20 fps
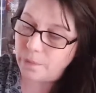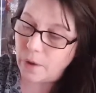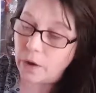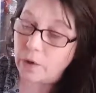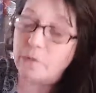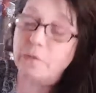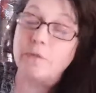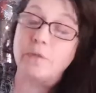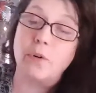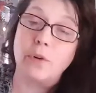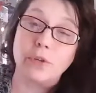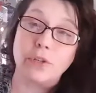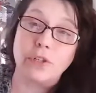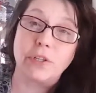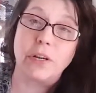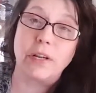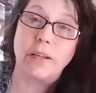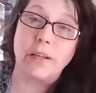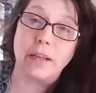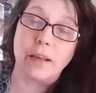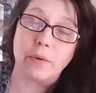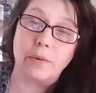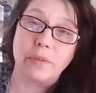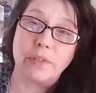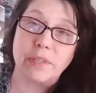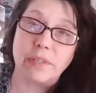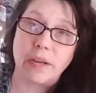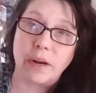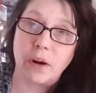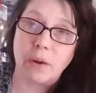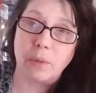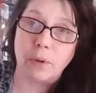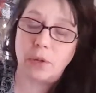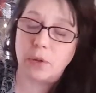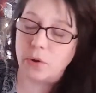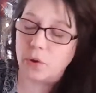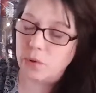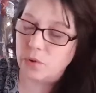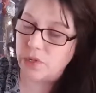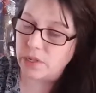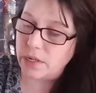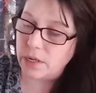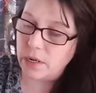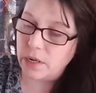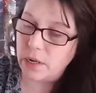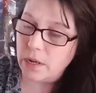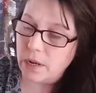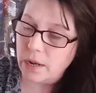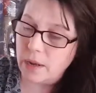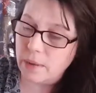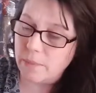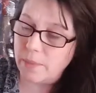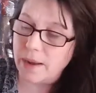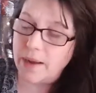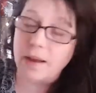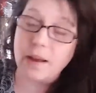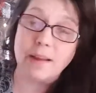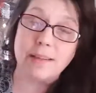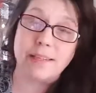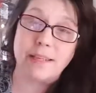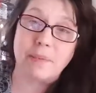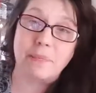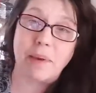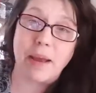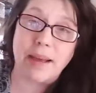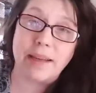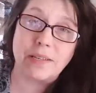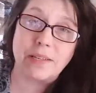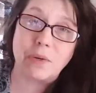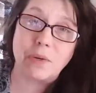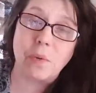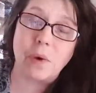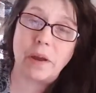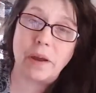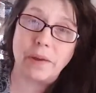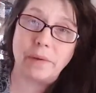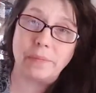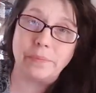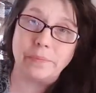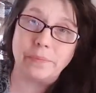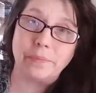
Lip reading: unfortunately, it was terrible news. My cousin passed away.